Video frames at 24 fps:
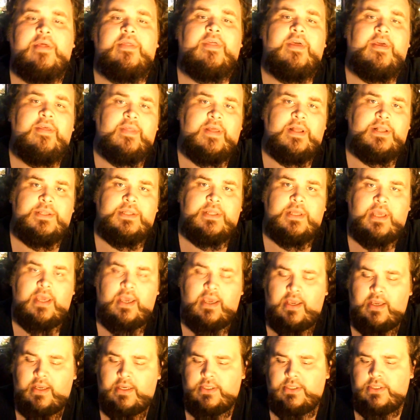think that's the
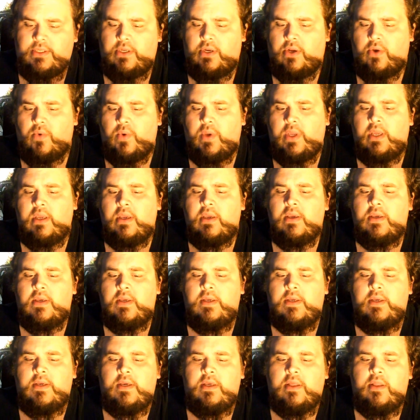case. You know,
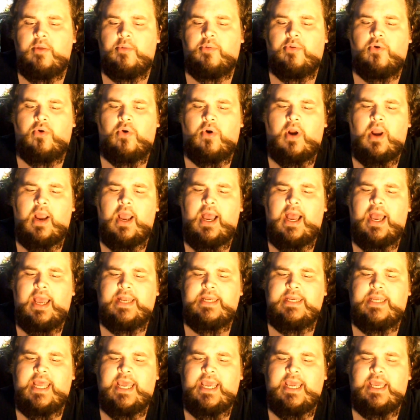the poor guy
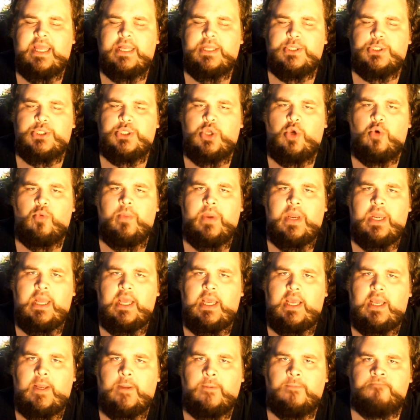had taken so
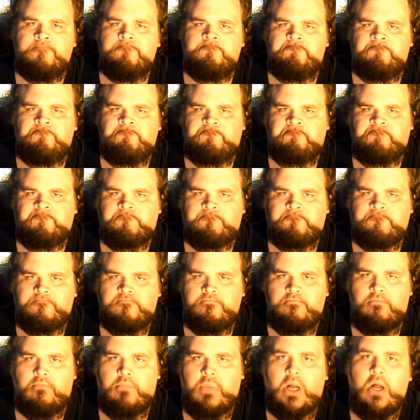many
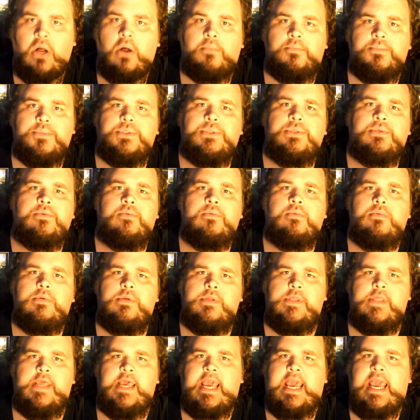bumps
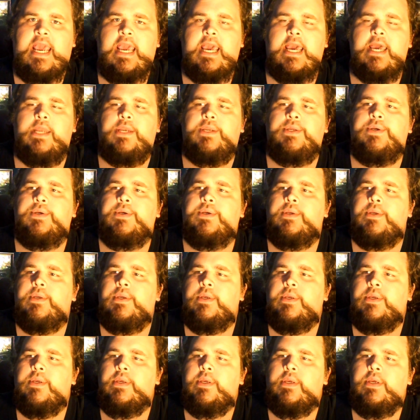to the head,
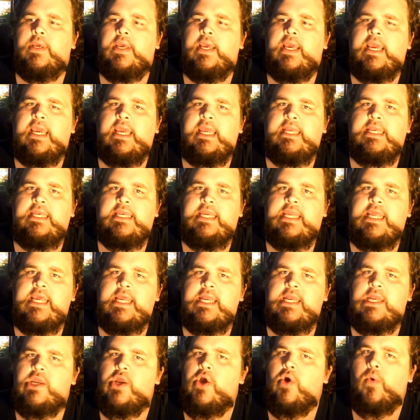he
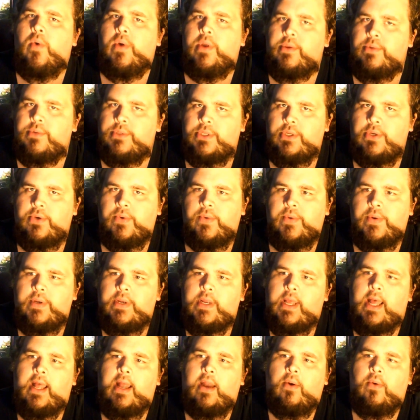didn't know what he was doing,
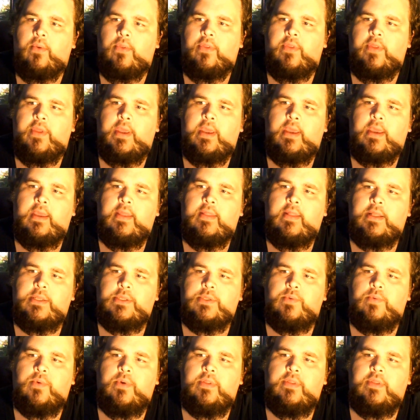I don't think, and that's
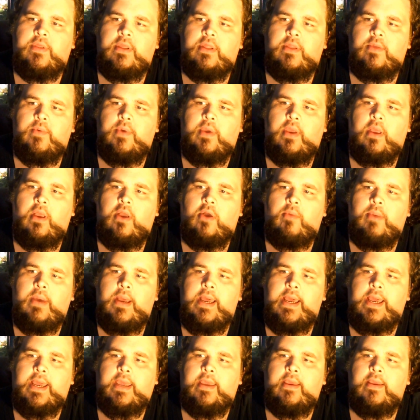the one thing that we can go
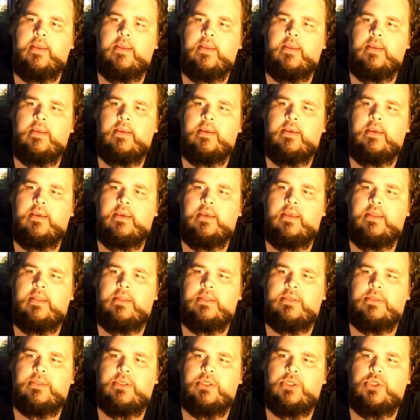back in
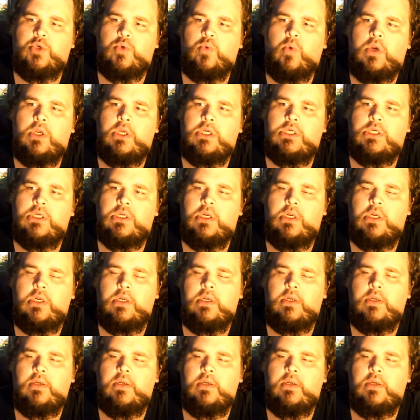this situation and